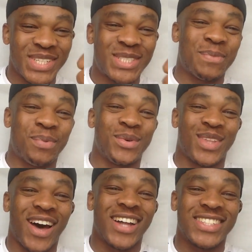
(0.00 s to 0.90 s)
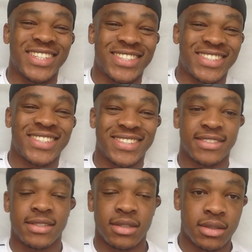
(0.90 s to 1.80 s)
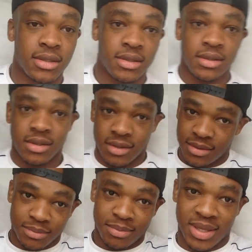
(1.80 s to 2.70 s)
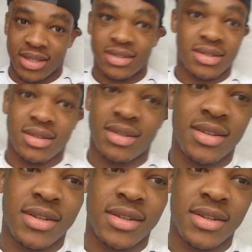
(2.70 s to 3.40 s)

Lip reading: Support the artist. Peace.